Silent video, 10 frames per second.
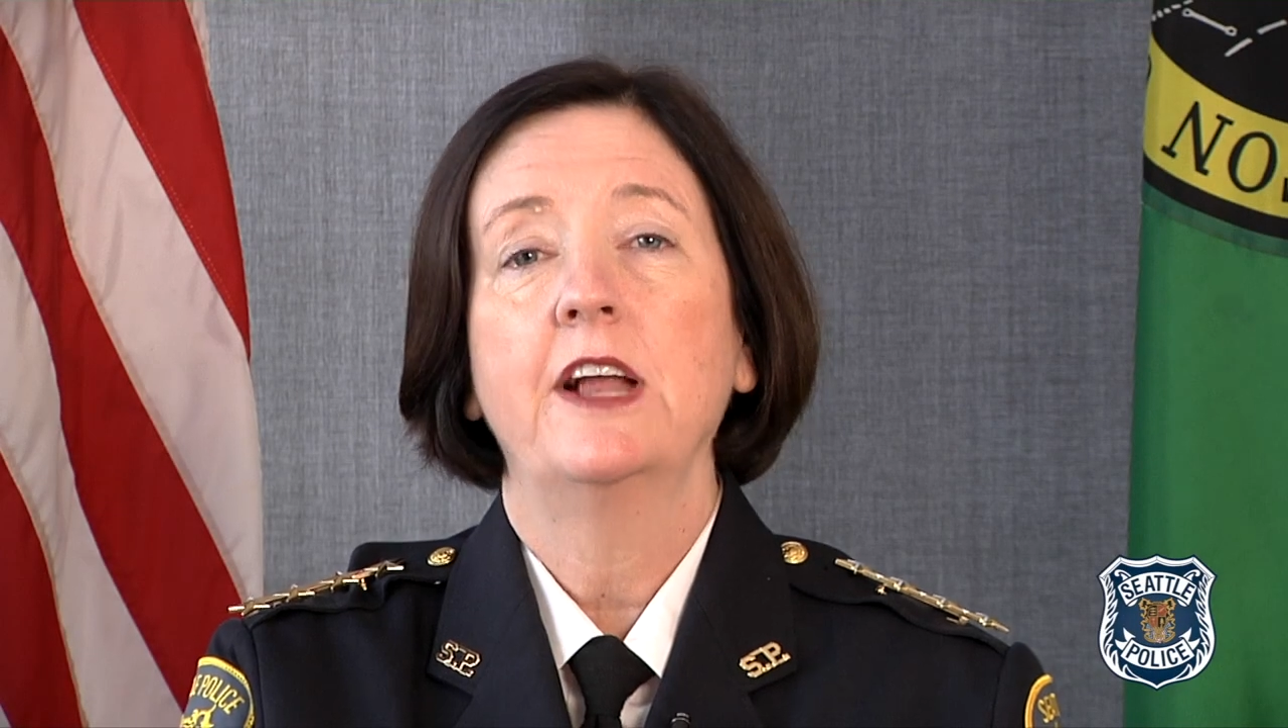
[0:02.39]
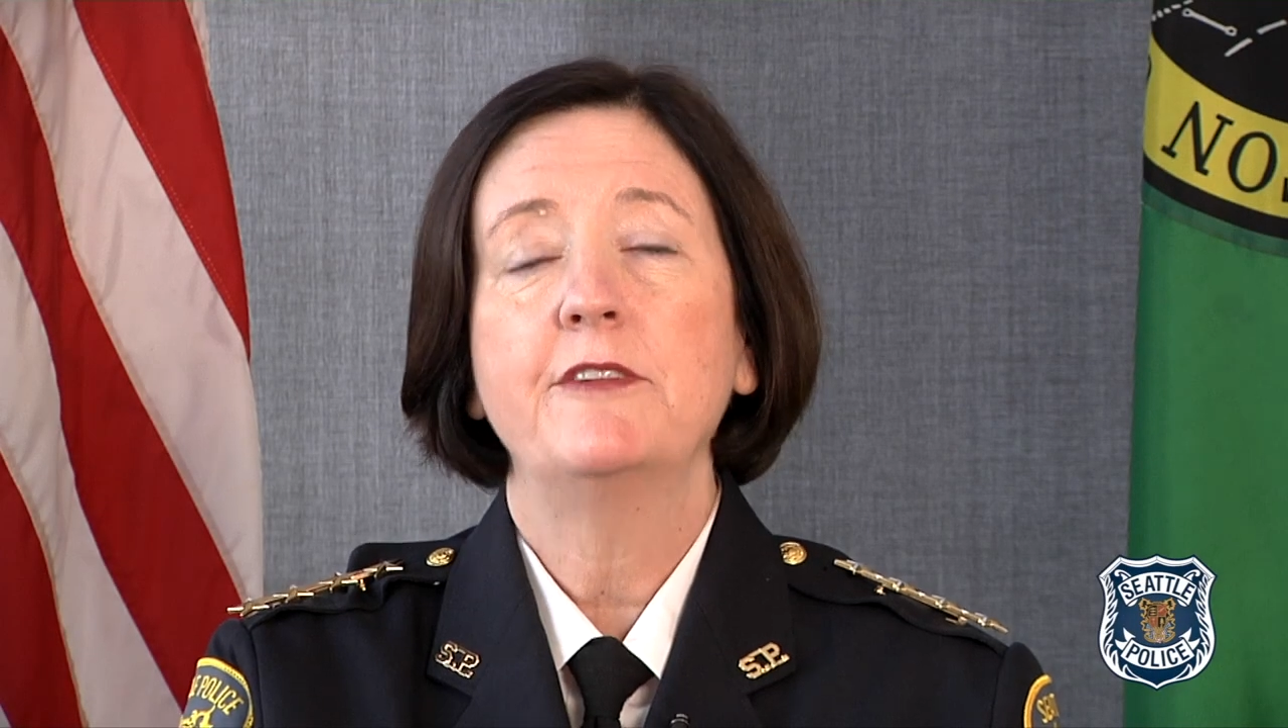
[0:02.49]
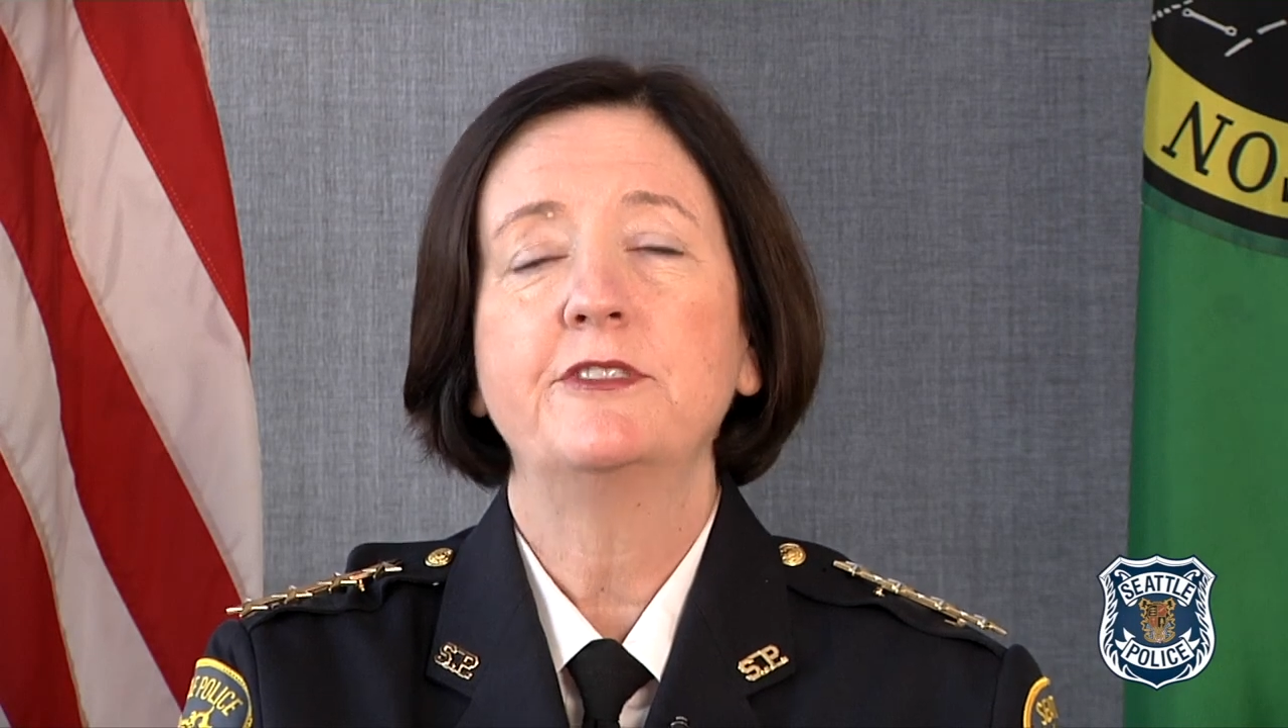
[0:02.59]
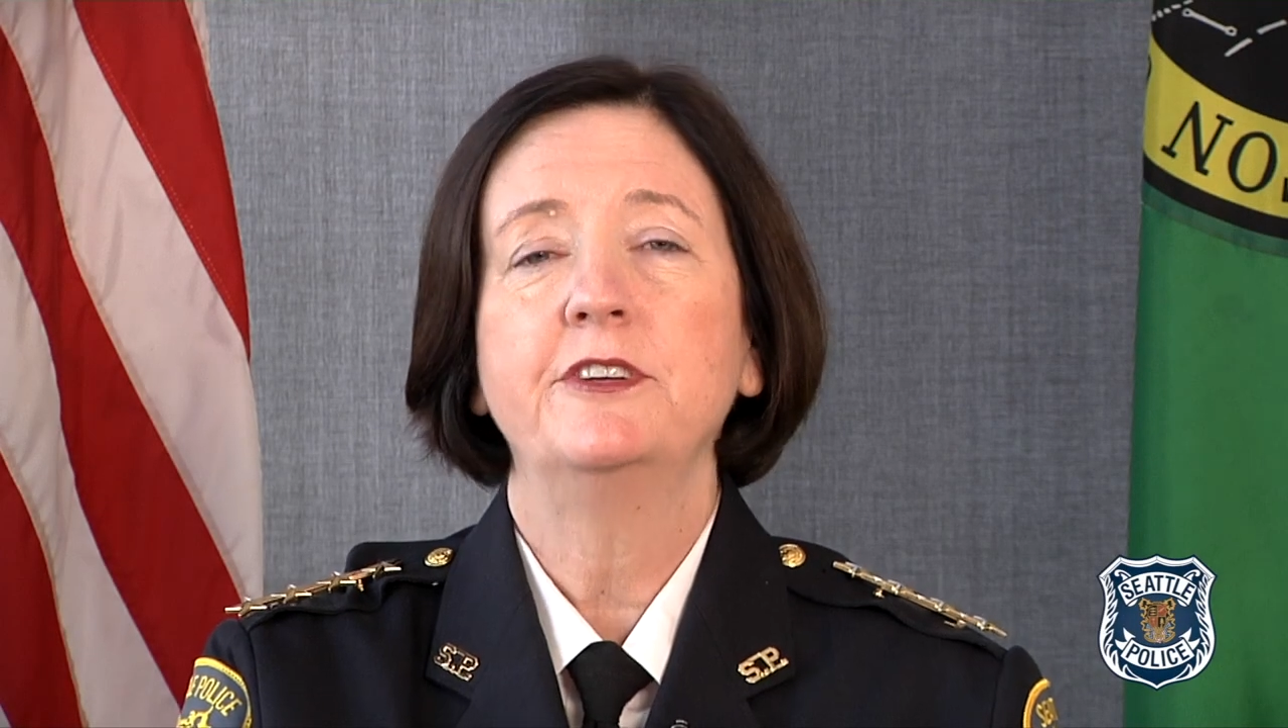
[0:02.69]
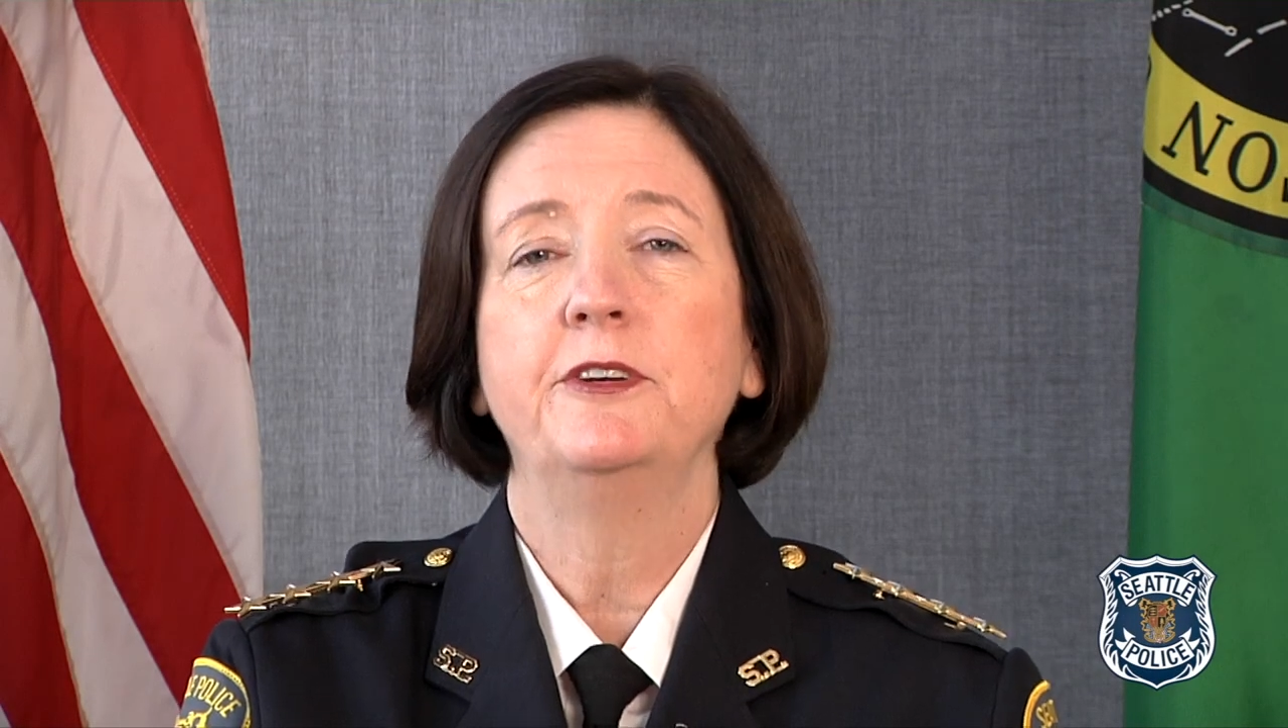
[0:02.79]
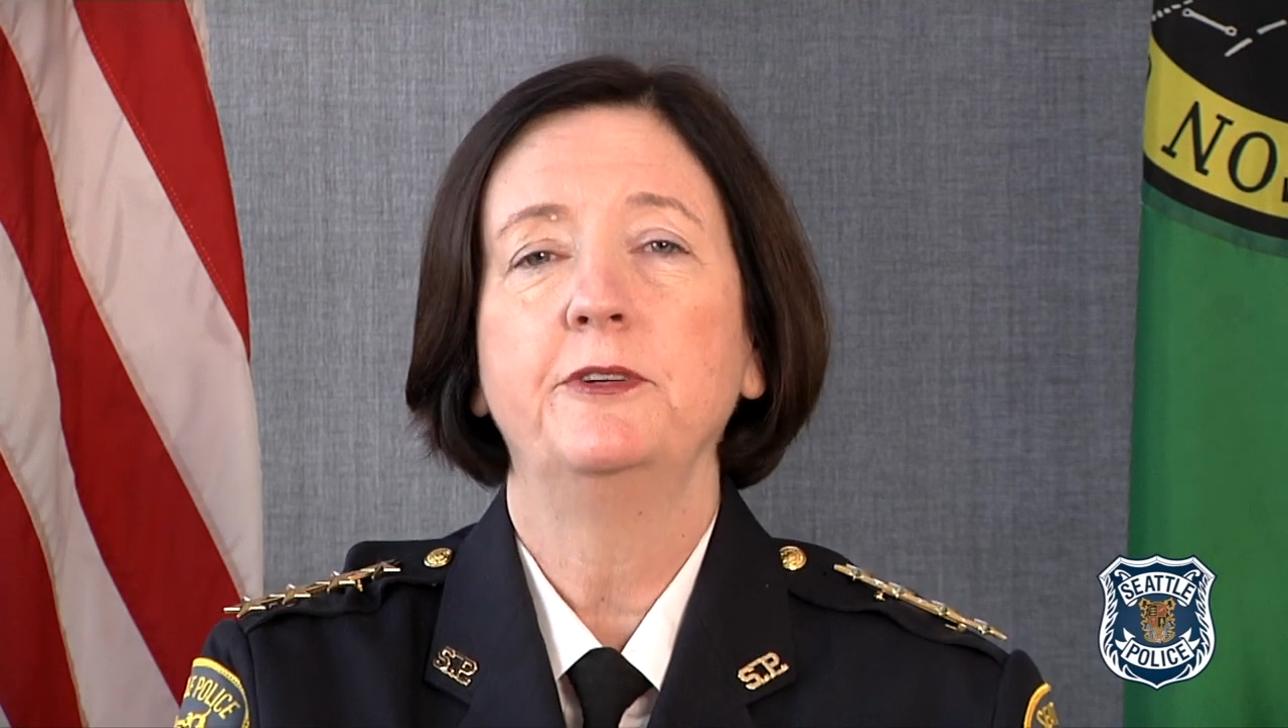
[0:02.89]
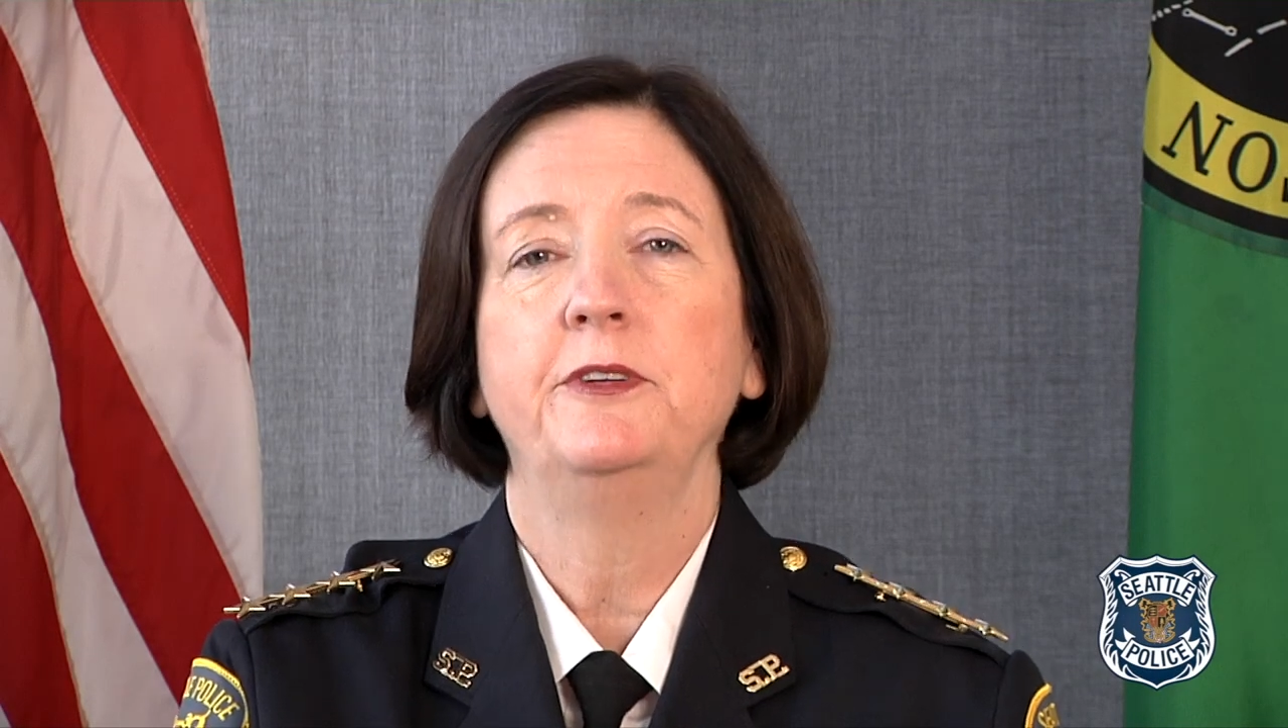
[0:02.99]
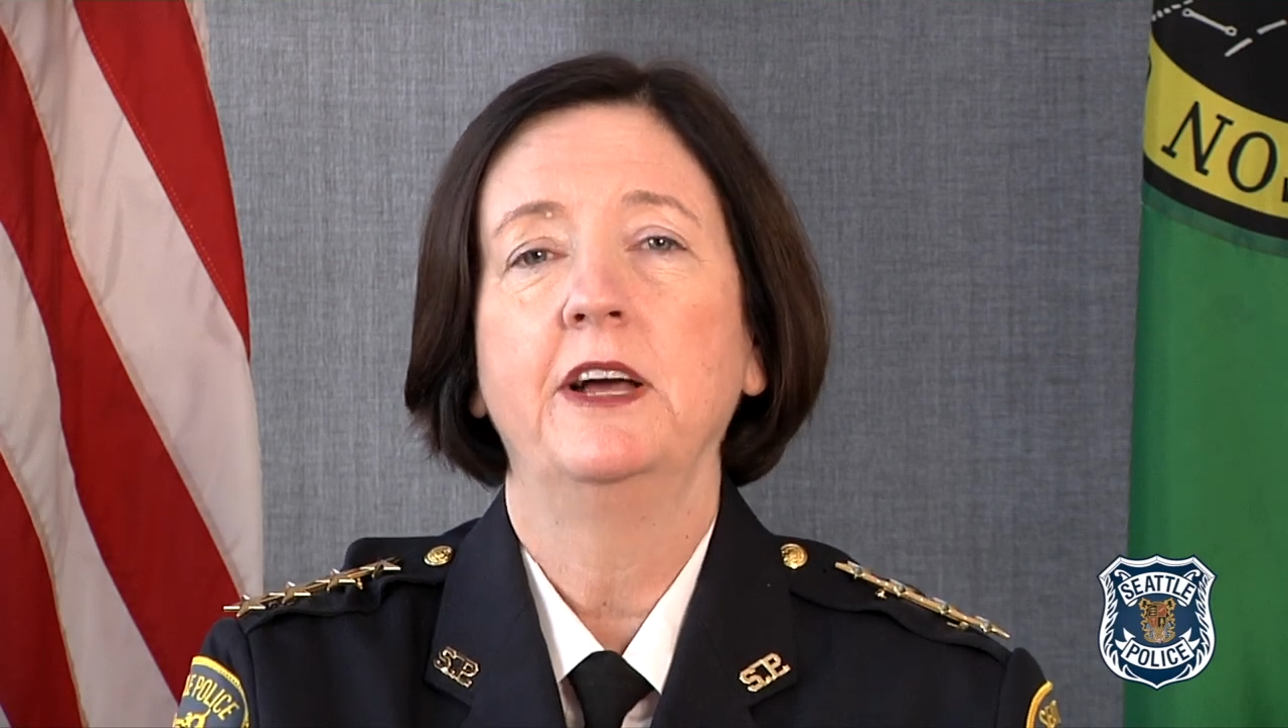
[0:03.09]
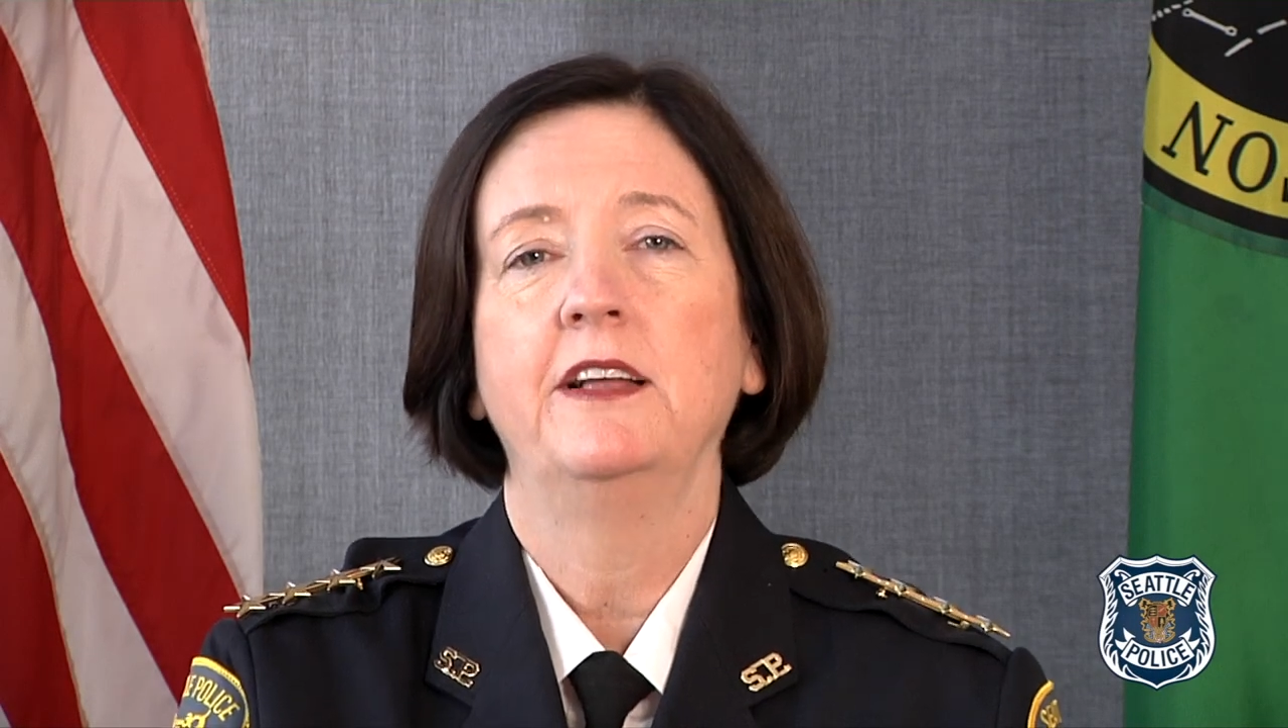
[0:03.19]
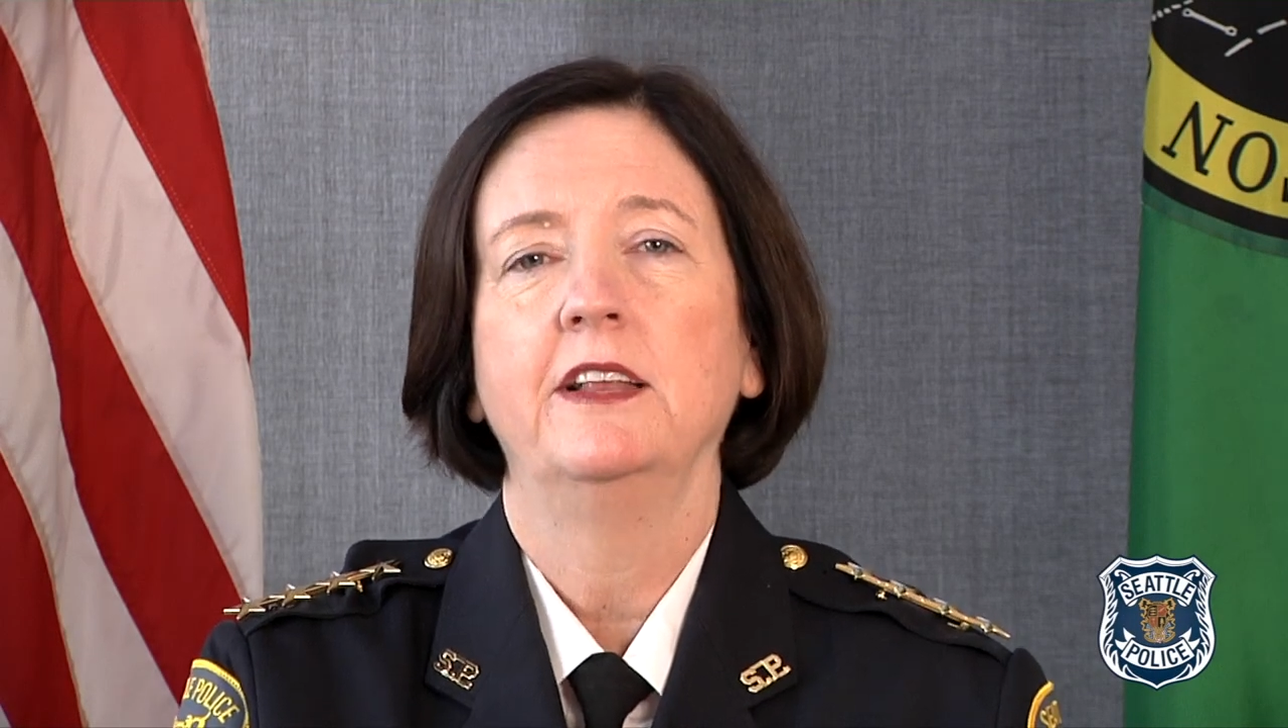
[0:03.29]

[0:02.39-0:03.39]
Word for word: afternoon.